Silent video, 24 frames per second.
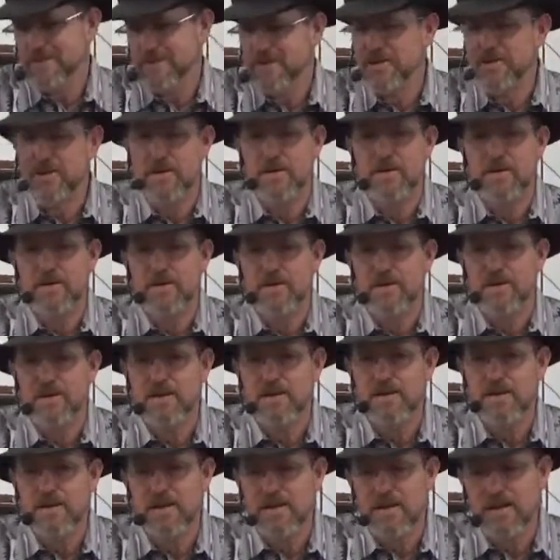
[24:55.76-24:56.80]
You know,
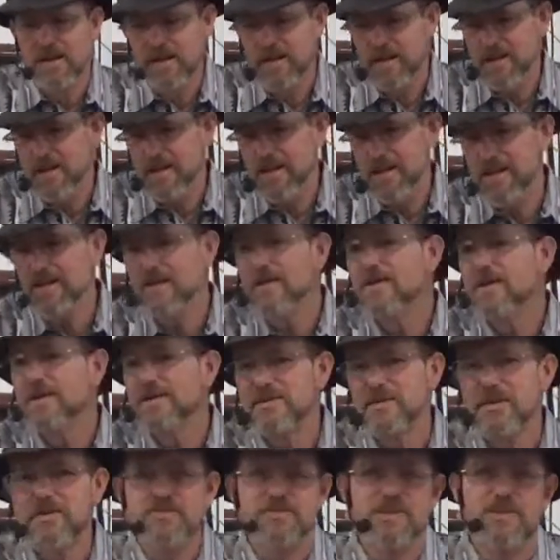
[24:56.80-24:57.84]
uh, you know, you
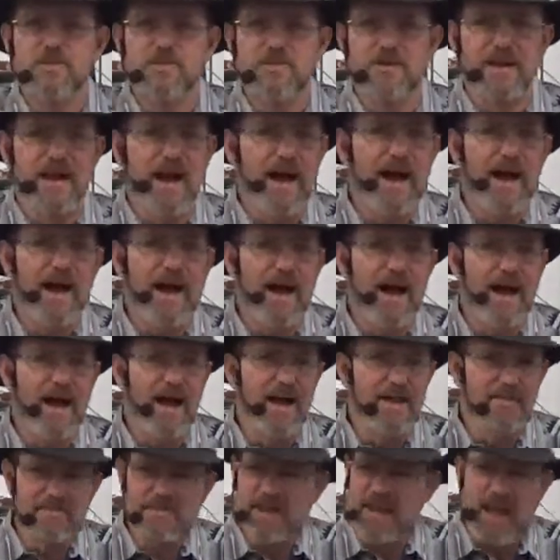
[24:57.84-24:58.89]
don't. you're going to
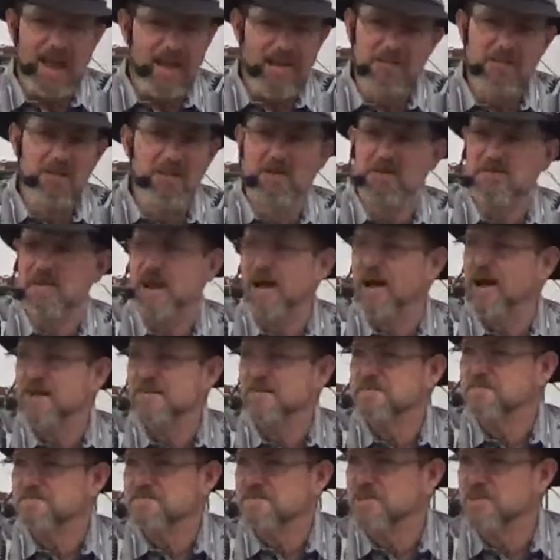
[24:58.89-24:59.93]
die. Nah, you ain't going to die.
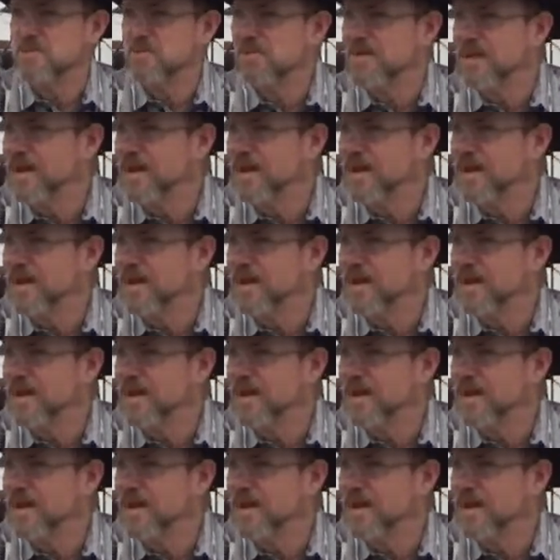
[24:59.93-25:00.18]
You're